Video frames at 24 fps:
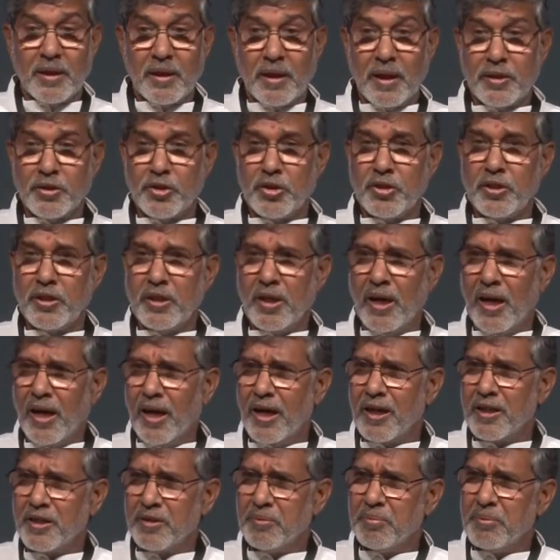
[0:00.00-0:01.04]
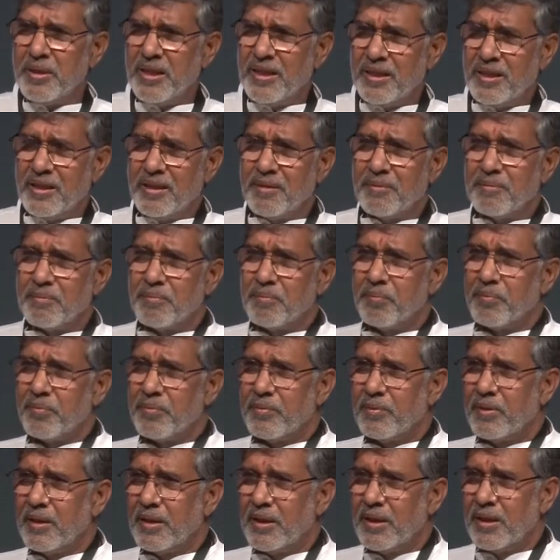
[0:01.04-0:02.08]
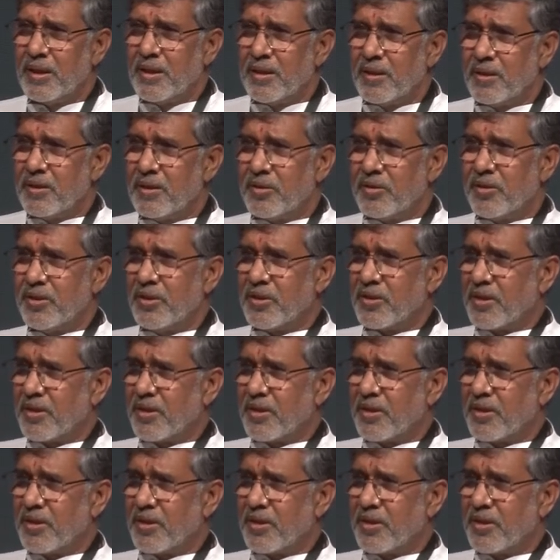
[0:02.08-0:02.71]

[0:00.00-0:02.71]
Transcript: And she hugged me. She